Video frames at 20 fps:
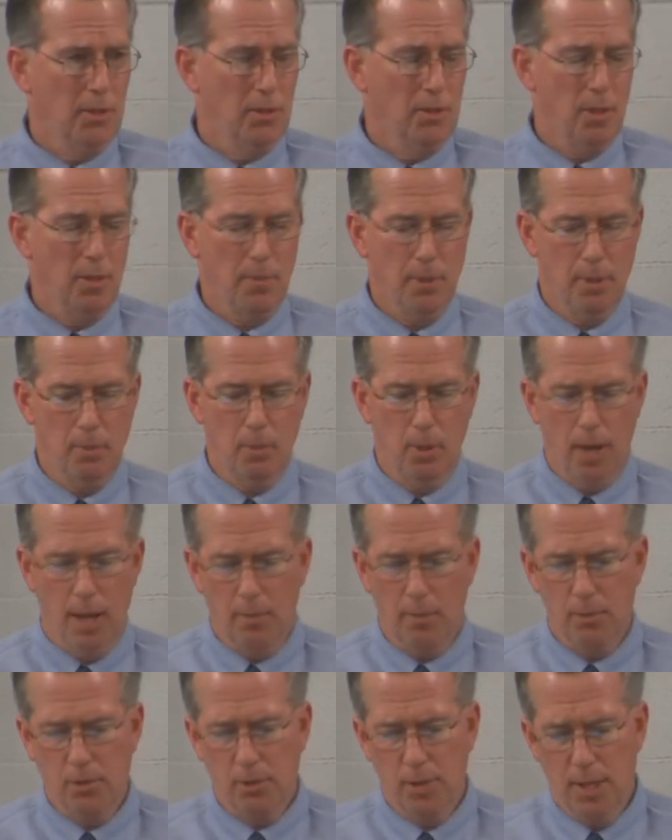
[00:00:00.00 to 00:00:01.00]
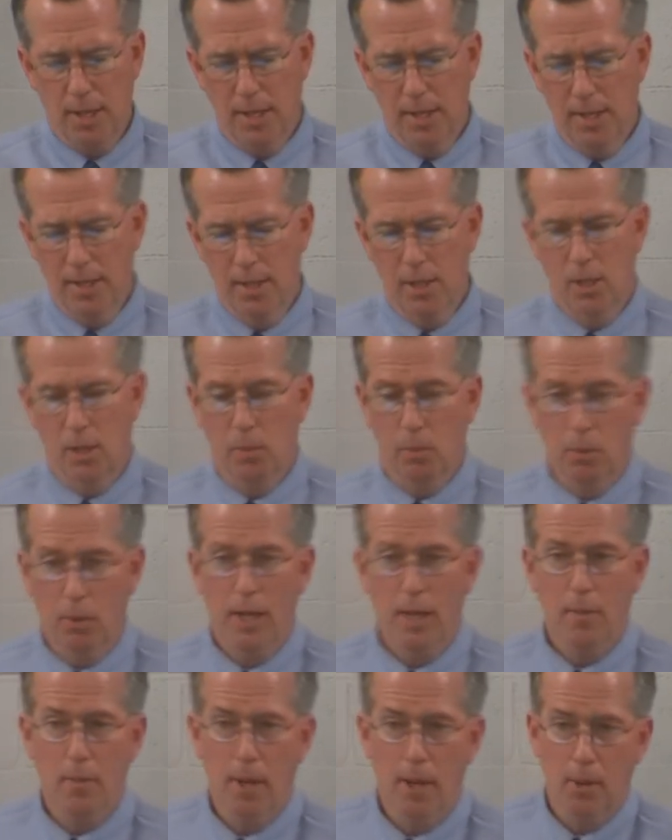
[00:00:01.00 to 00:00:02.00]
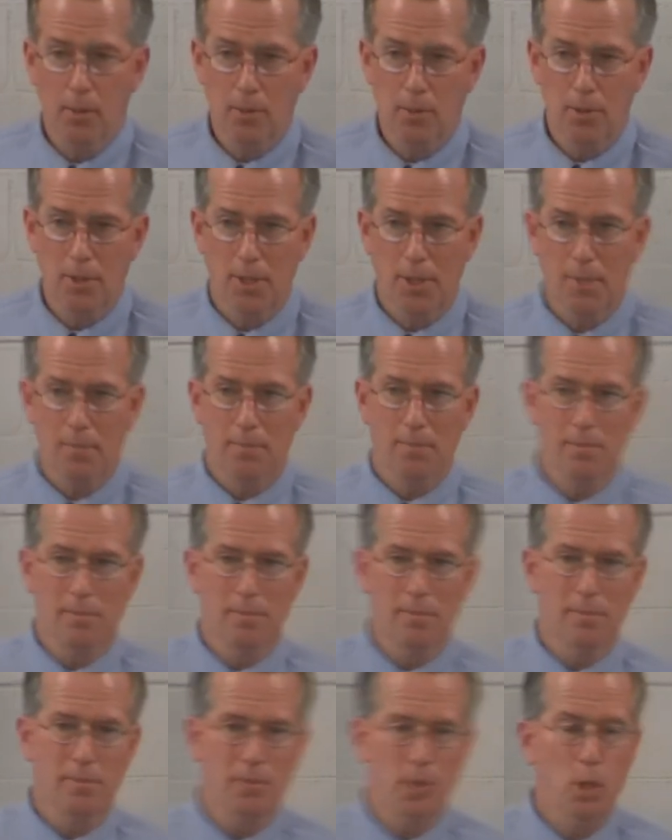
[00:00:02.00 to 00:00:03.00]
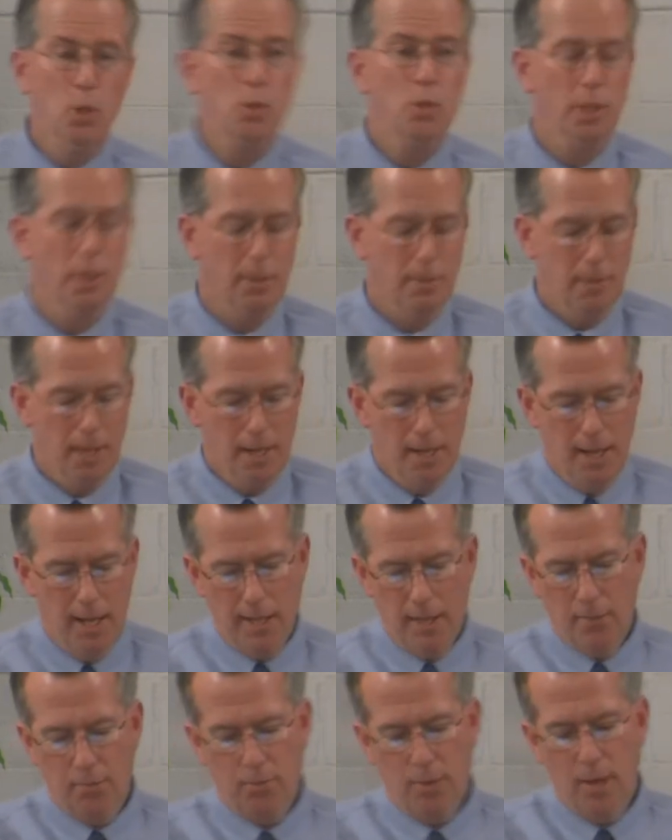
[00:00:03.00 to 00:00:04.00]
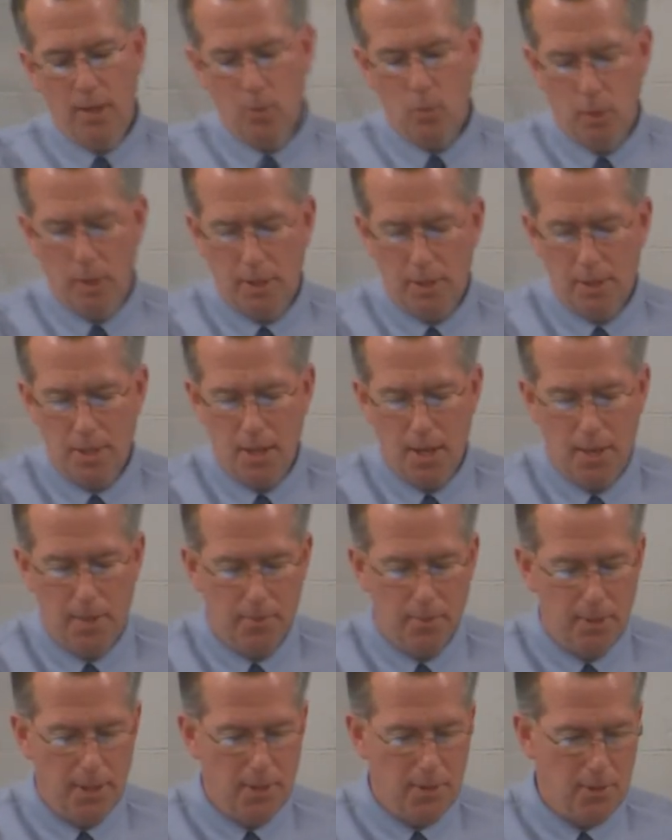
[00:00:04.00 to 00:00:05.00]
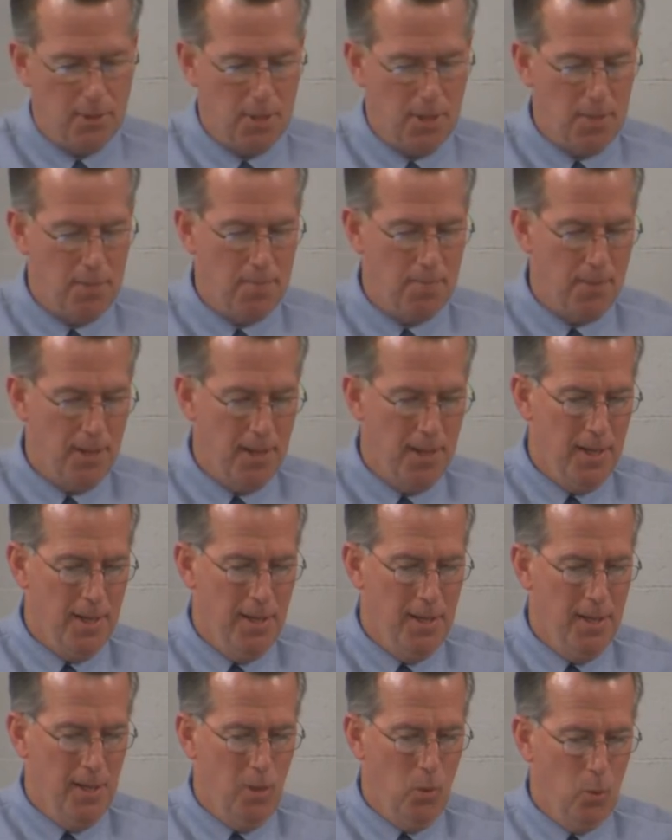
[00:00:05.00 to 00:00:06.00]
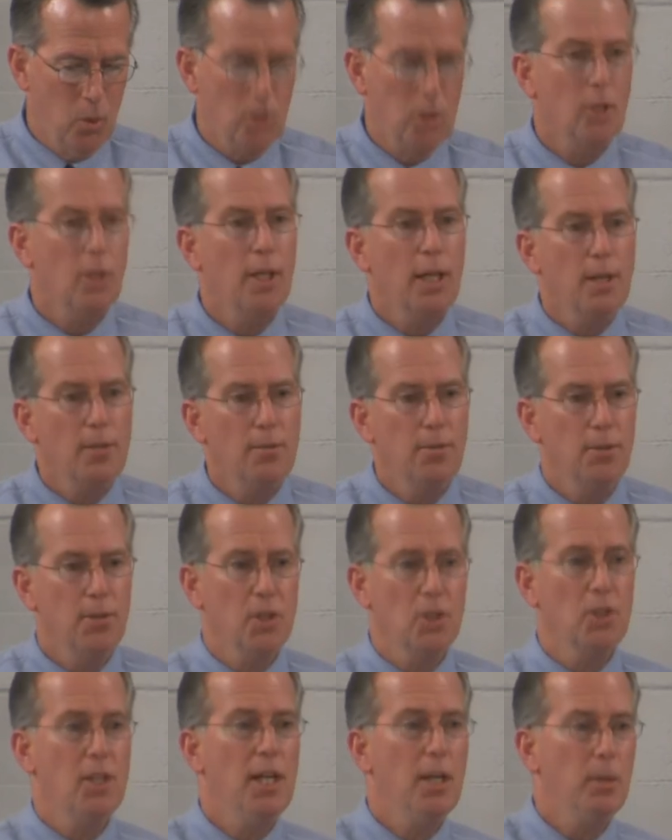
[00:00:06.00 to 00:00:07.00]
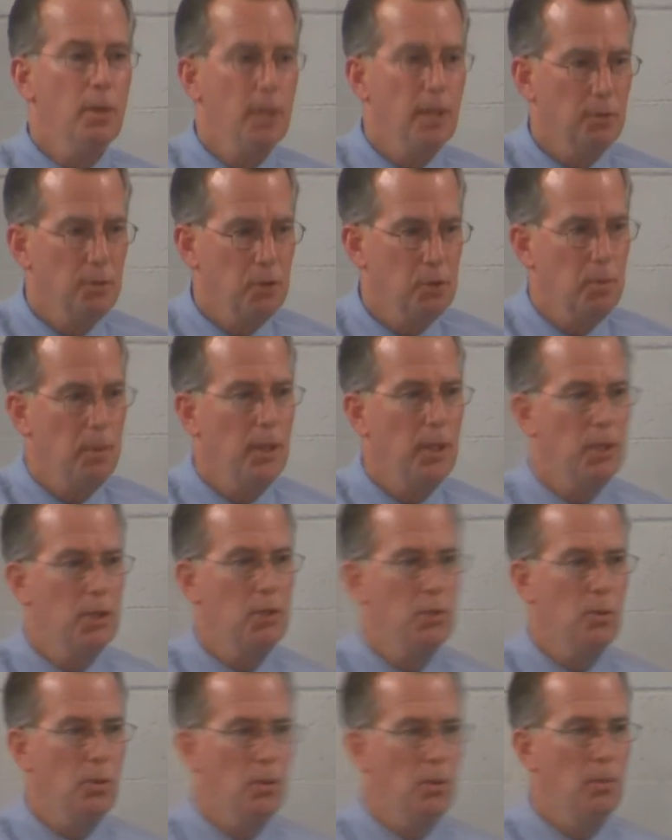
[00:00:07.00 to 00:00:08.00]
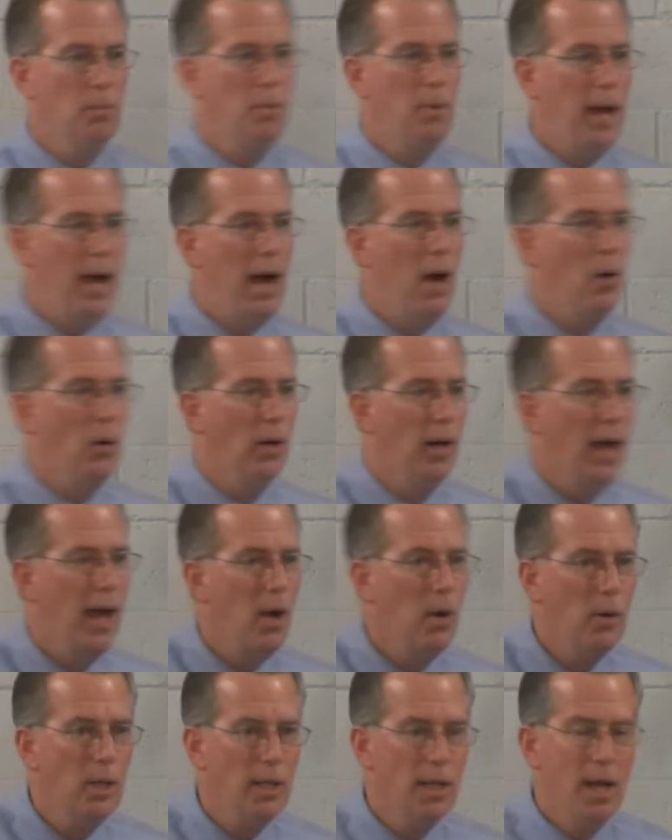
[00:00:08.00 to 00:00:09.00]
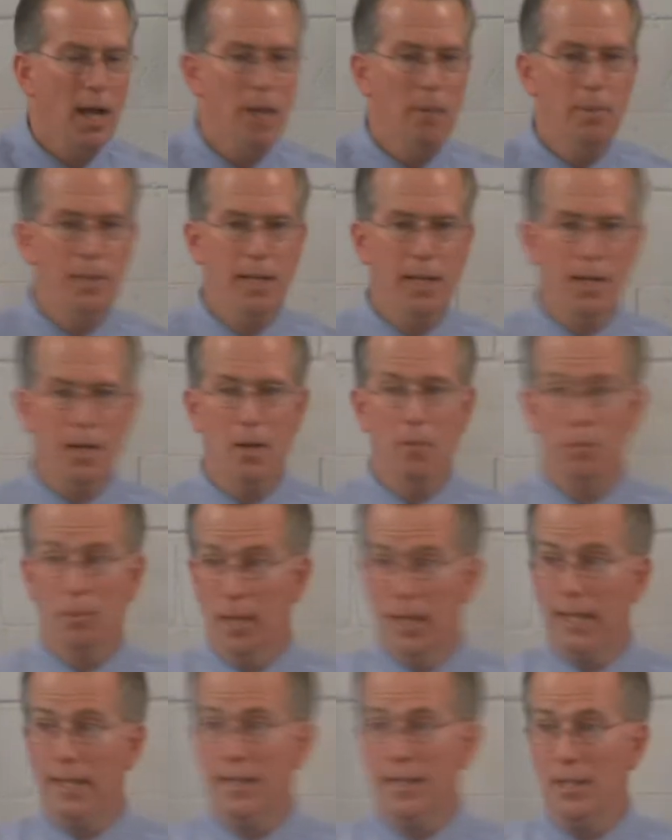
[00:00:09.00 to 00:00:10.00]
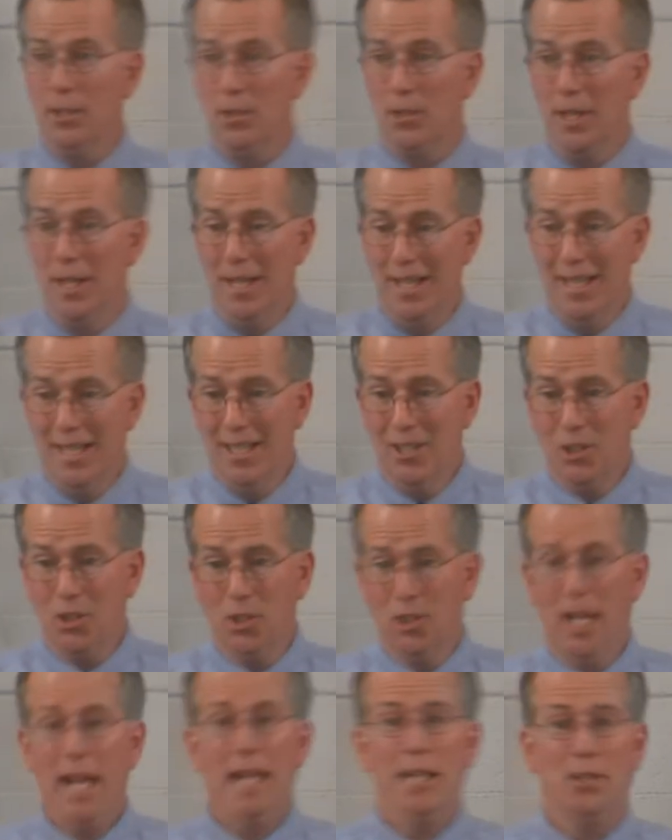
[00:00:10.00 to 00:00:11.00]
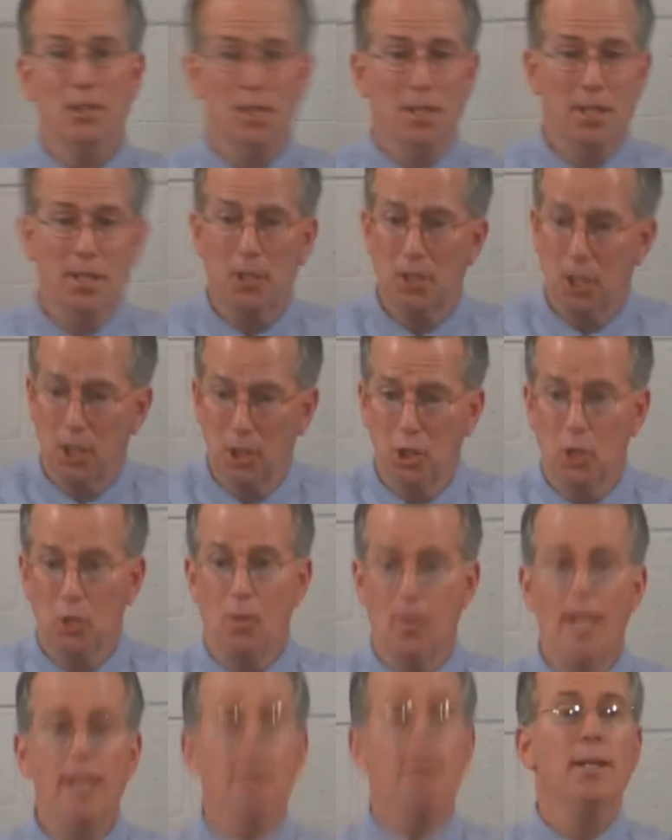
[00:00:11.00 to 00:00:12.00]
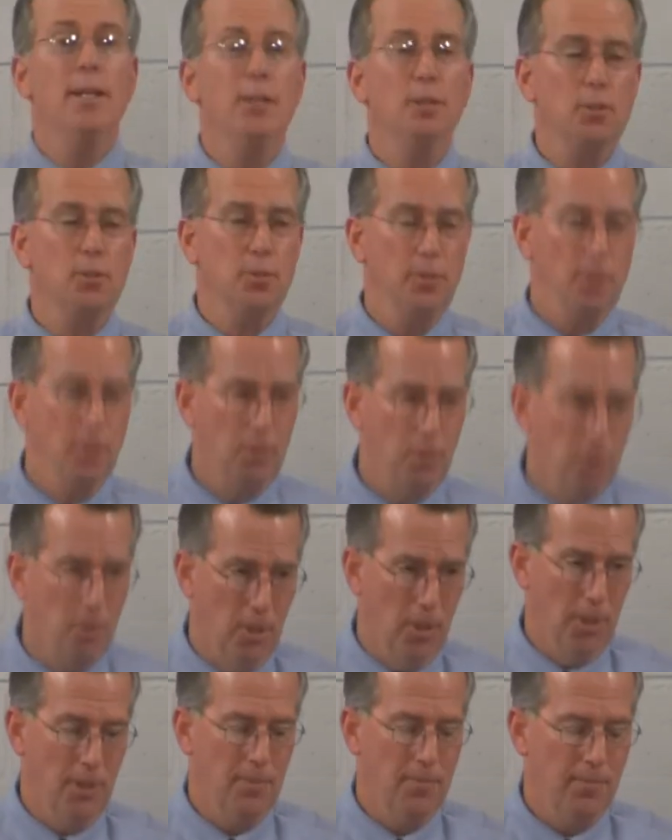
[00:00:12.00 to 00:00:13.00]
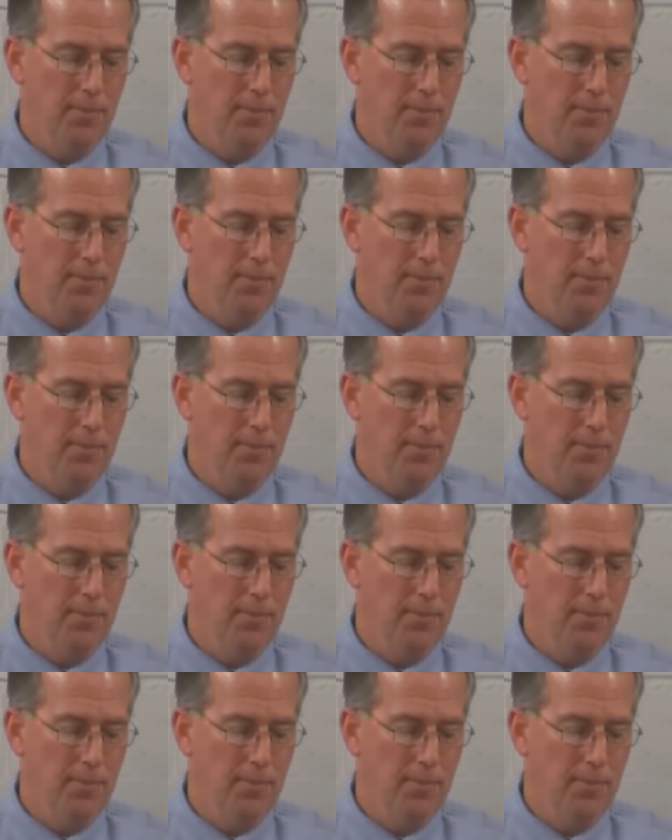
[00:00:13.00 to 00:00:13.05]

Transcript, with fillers: It's something perhaps you could pray about um, using. I had a friend one time that um, was looking for the secret of spiritual power. How can I become like these? saints that did such great things for the Lord.